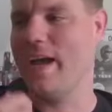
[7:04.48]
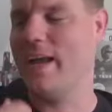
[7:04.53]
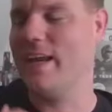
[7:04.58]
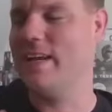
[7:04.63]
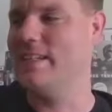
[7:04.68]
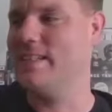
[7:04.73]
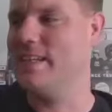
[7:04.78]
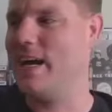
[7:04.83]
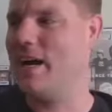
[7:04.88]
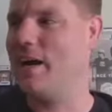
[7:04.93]

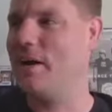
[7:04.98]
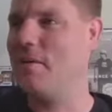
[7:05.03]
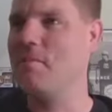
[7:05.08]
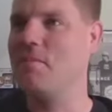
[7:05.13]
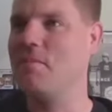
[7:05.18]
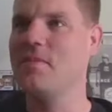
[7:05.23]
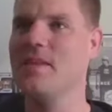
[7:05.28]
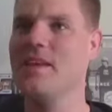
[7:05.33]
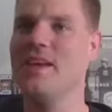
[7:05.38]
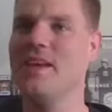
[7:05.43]
And, um,
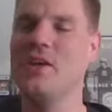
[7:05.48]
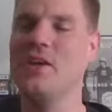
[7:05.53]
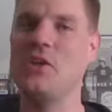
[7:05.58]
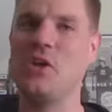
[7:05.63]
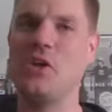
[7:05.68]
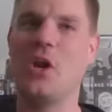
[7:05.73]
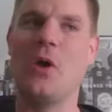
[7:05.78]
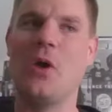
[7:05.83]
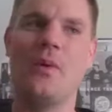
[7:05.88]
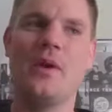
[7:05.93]

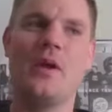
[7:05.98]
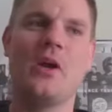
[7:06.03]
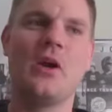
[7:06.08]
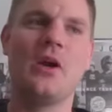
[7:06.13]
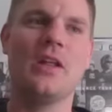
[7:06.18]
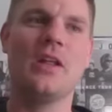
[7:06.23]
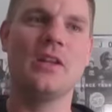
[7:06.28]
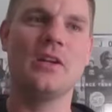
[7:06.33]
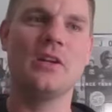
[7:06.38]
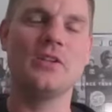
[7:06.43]
you know, we
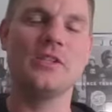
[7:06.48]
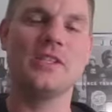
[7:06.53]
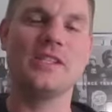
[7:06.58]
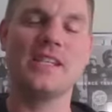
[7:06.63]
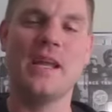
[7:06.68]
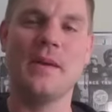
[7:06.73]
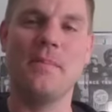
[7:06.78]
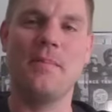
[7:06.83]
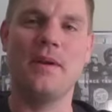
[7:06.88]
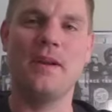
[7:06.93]
heard a little
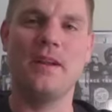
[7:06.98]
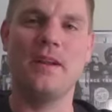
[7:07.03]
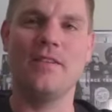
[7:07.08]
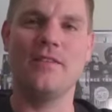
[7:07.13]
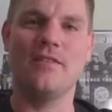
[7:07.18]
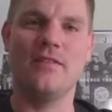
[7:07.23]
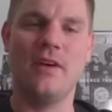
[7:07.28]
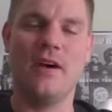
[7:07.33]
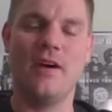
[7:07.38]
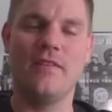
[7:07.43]
snippet
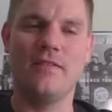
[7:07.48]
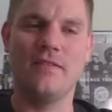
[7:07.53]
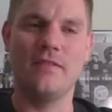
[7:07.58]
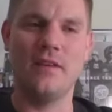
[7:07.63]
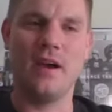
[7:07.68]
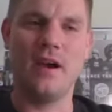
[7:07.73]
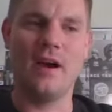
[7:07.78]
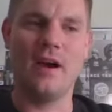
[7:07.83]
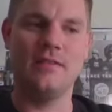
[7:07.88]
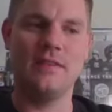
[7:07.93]
of of
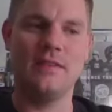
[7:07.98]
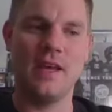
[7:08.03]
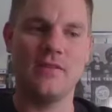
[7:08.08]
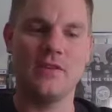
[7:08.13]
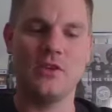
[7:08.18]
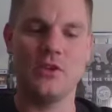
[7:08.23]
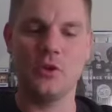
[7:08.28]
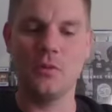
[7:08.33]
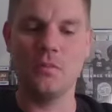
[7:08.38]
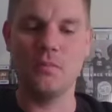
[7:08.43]
uh,
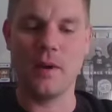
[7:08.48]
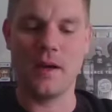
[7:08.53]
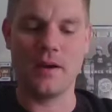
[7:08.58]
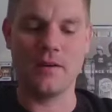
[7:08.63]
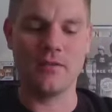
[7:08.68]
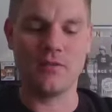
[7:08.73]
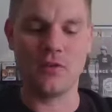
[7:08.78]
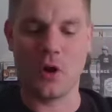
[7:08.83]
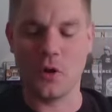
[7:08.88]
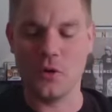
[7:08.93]
David doing Better
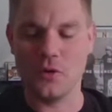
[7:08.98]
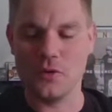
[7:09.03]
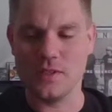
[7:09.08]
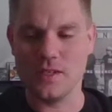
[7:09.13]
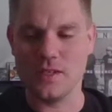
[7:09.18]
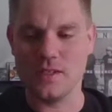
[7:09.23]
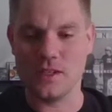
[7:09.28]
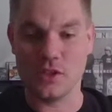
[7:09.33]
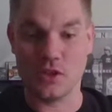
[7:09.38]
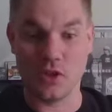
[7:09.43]
of
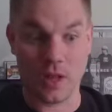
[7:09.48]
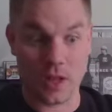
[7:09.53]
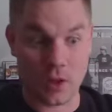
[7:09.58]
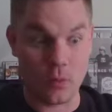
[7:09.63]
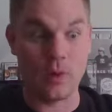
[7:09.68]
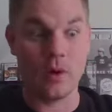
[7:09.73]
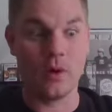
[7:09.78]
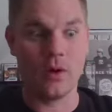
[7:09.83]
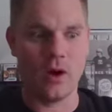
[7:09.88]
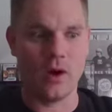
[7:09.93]
Roses, and so like
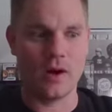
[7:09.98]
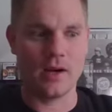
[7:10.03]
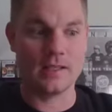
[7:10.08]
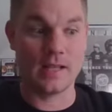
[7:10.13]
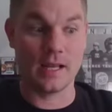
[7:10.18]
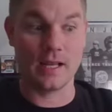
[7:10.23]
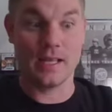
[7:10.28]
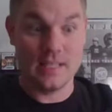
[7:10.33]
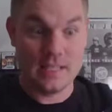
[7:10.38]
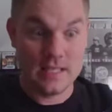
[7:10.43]
we were all
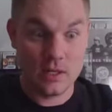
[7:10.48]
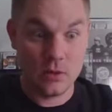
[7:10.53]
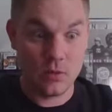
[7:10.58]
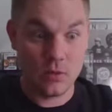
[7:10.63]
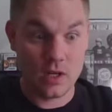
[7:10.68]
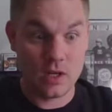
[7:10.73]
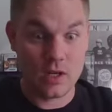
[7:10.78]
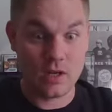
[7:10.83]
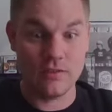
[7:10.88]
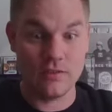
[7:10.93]
like, "Is he
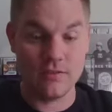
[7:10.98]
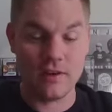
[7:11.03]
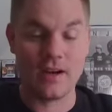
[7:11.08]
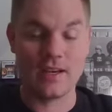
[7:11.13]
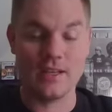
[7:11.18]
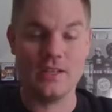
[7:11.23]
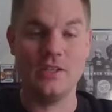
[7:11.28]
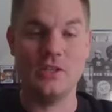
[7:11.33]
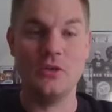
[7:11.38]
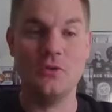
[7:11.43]
really gonna
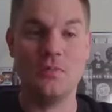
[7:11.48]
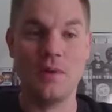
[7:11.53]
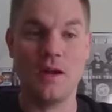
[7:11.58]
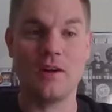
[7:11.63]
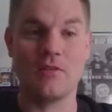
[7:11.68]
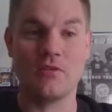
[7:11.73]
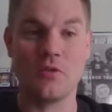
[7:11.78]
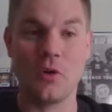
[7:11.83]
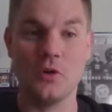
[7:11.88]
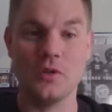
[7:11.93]
fucking do
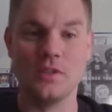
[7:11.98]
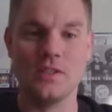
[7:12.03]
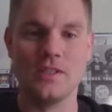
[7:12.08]
Better?" I